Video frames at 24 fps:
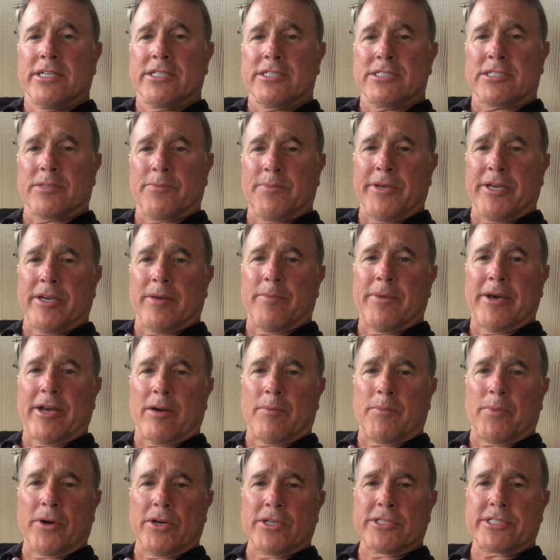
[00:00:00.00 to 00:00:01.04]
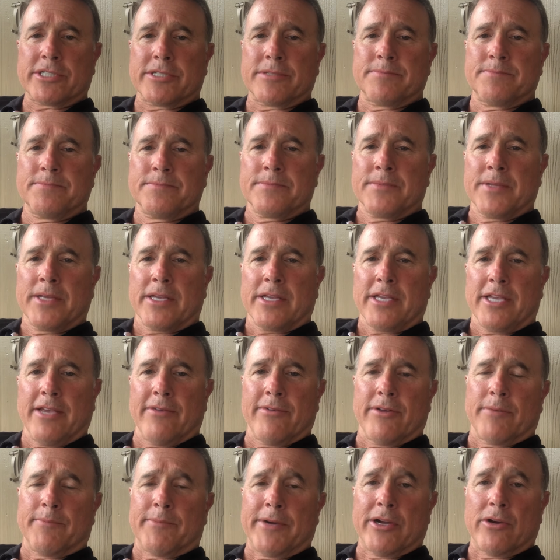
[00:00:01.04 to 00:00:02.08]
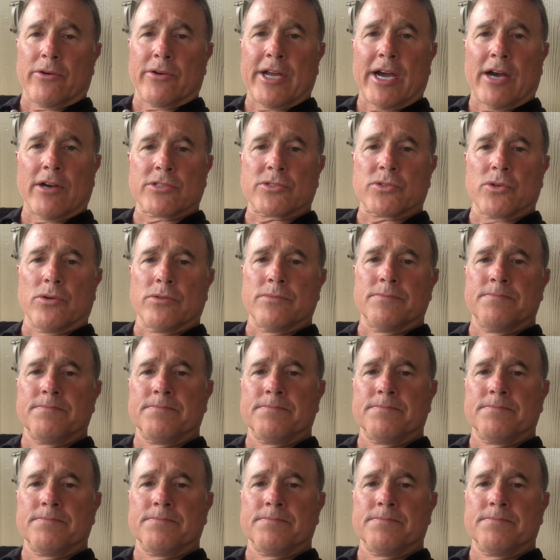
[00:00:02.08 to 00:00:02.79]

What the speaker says: to be a better person, even in my own household.